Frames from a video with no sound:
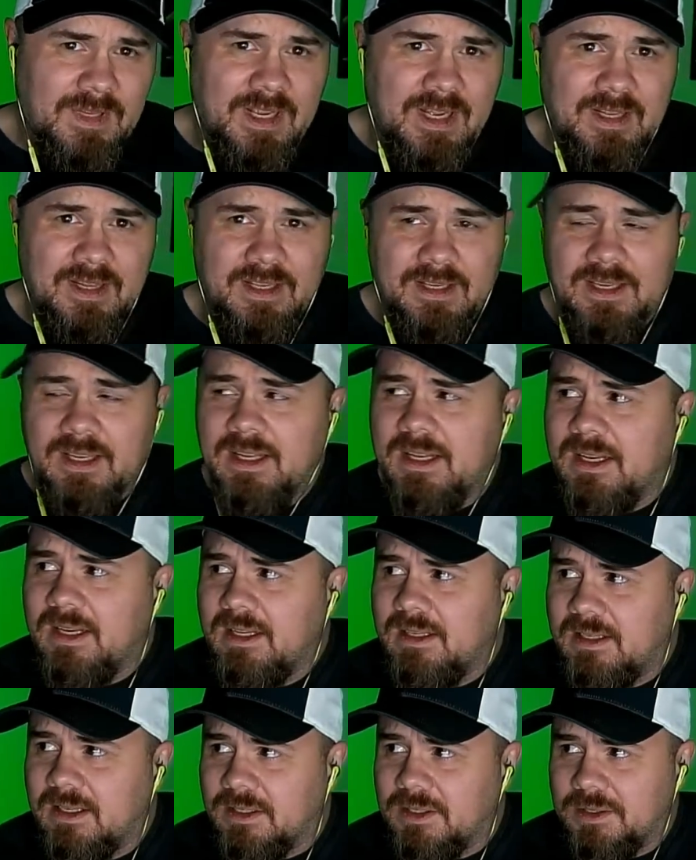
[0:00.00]
I think
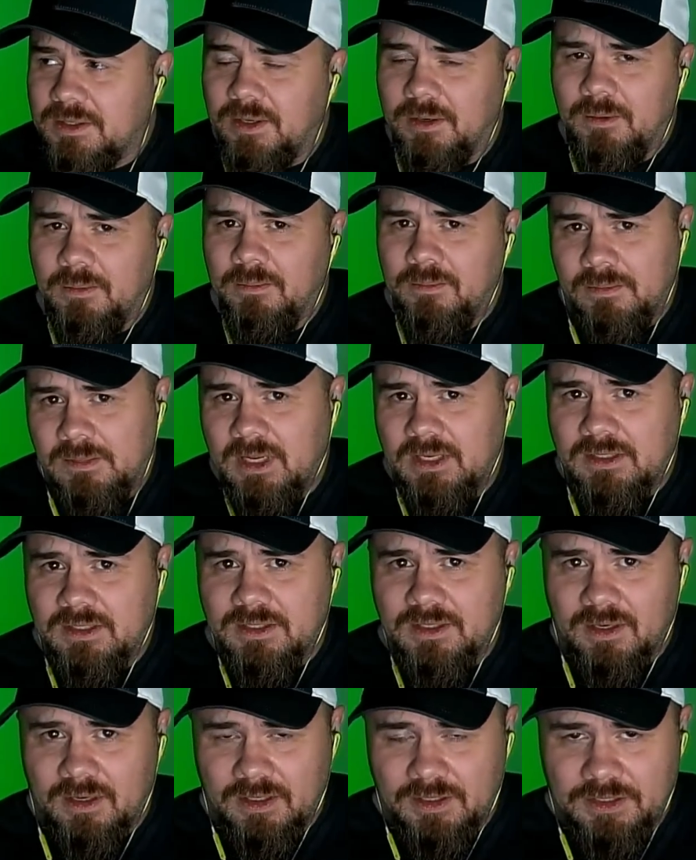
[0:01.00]
any distro, not
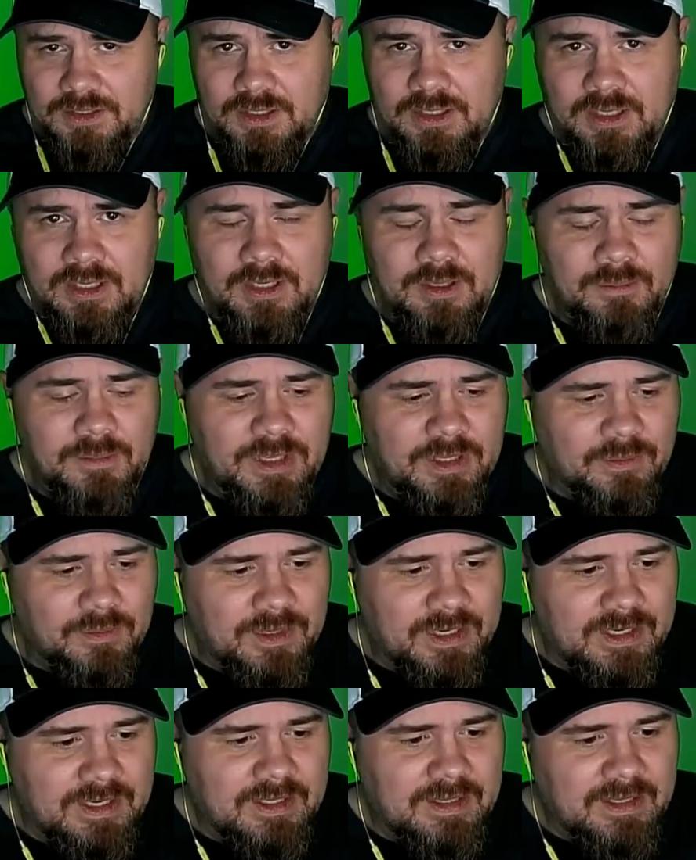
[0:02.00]
just Arch, by the
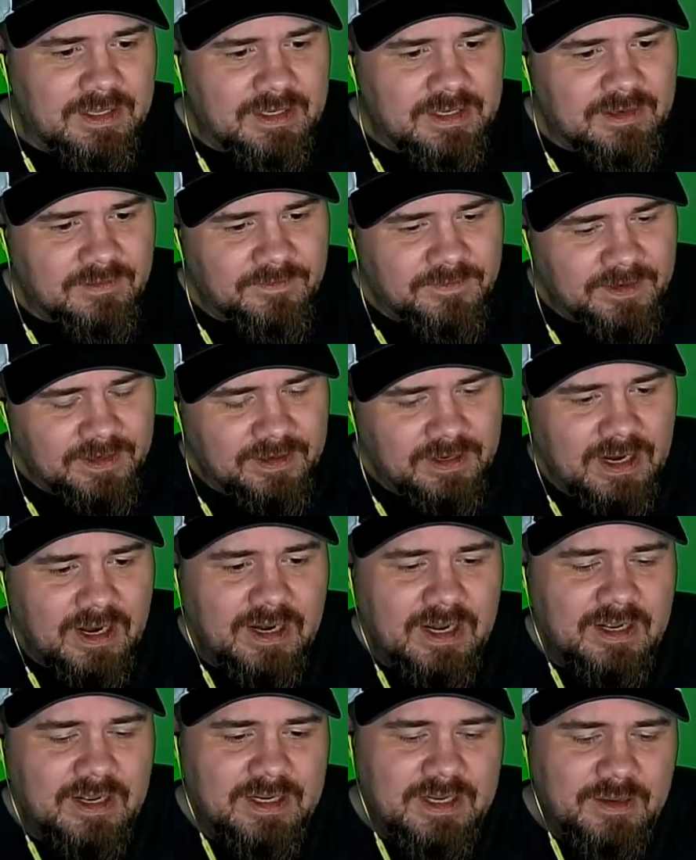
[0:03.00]
way, that can figure
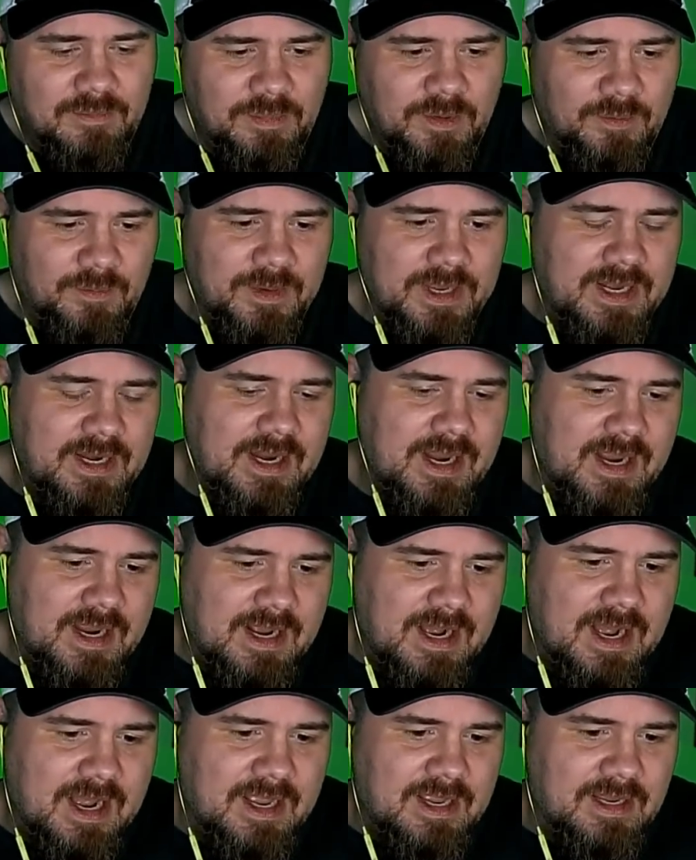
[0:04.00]
out how to implement
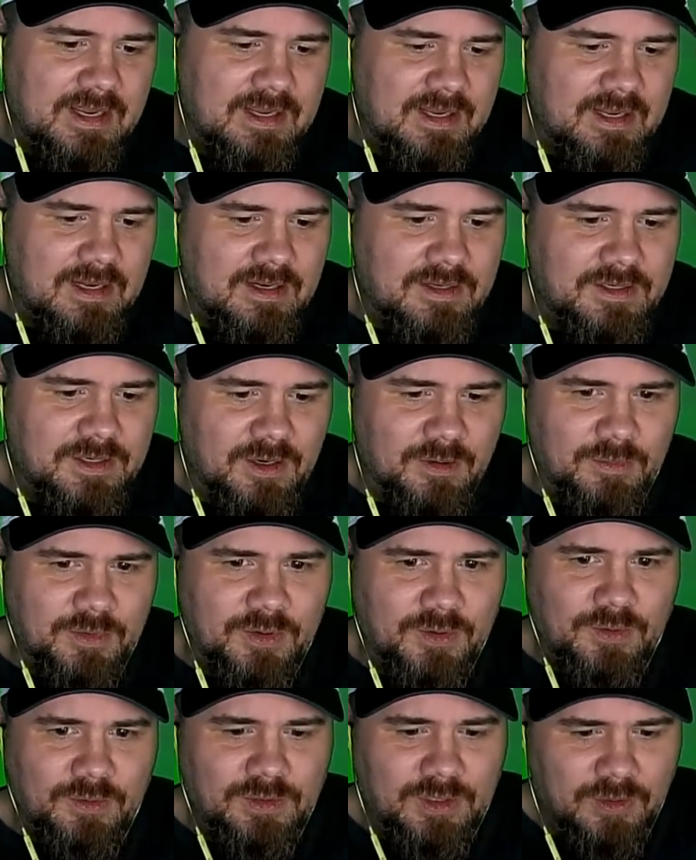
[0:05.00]
AI in a
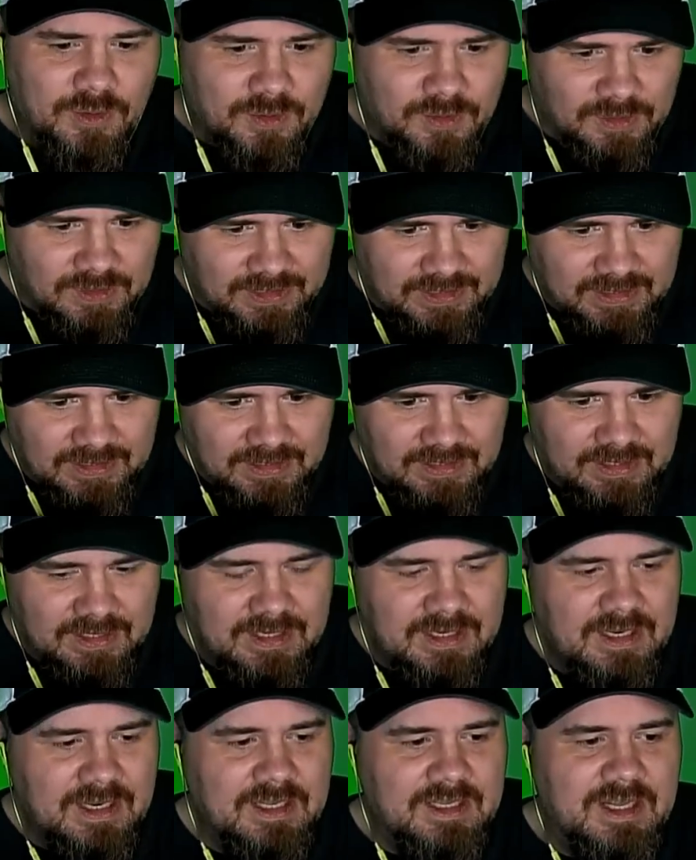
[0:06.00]
terminal locally
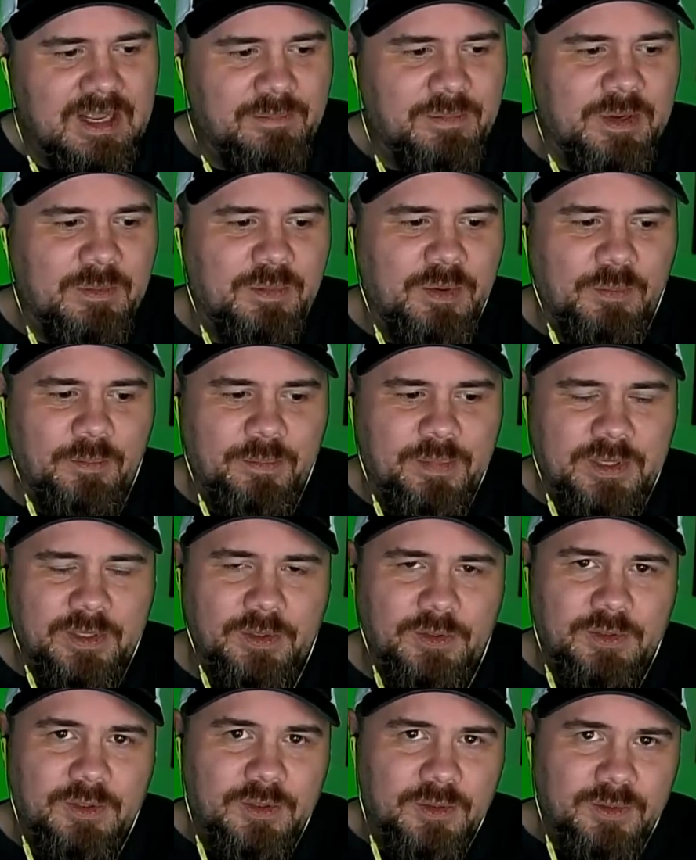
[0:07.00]
and let people
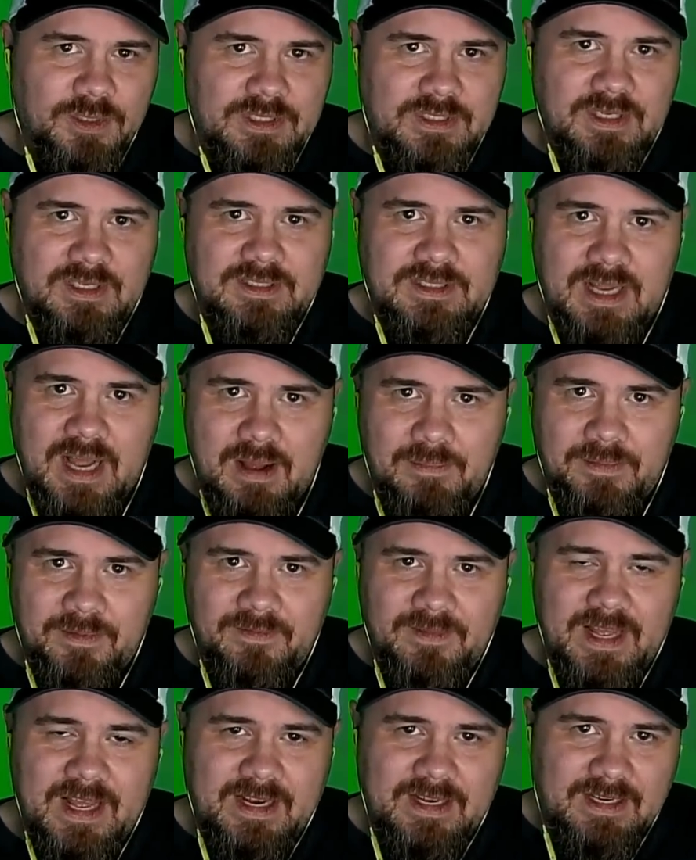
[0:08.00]
build GUIs on top
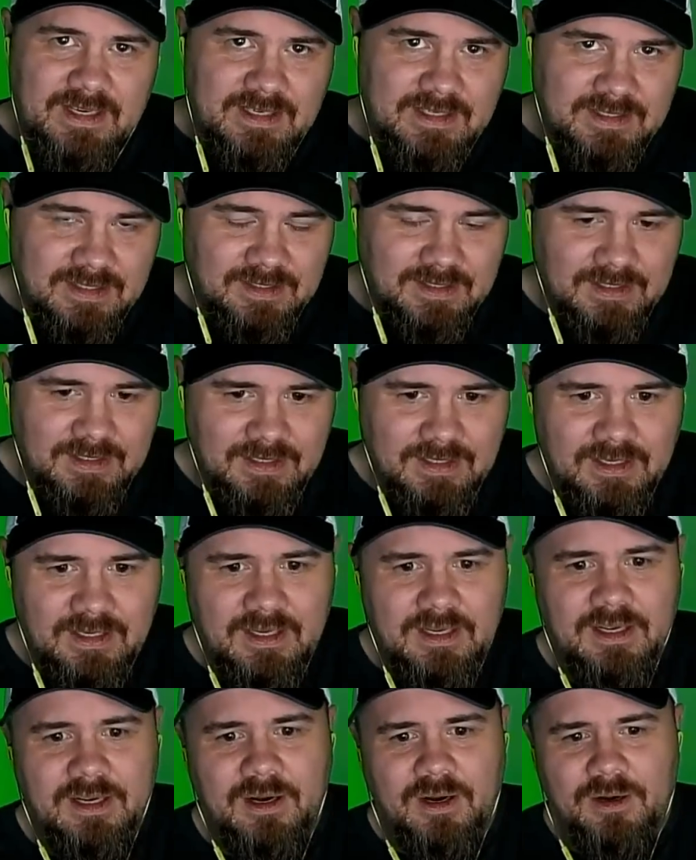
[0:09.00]
of that easily
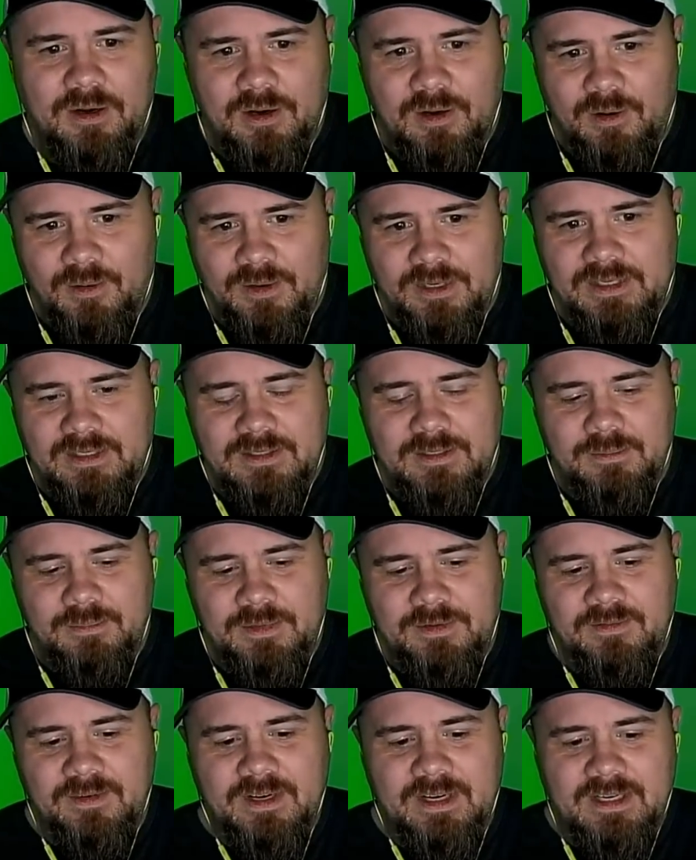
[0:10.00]
are going to
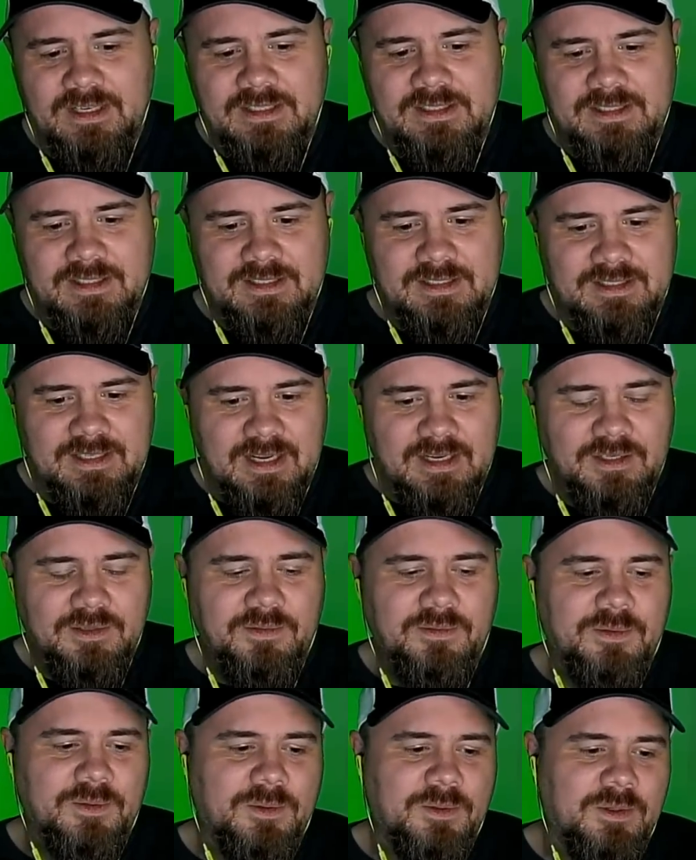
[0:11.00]
be very
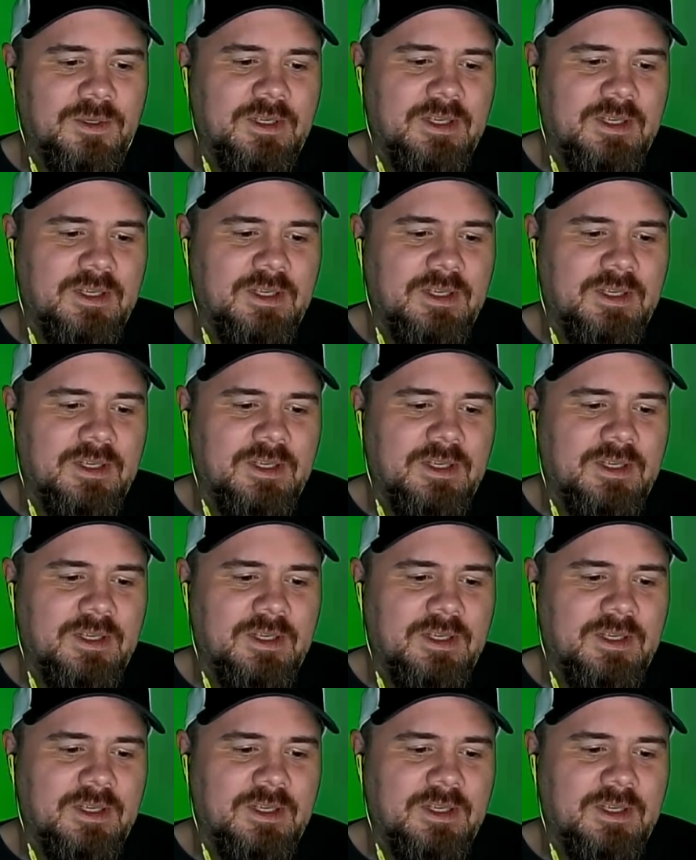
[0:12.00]
successful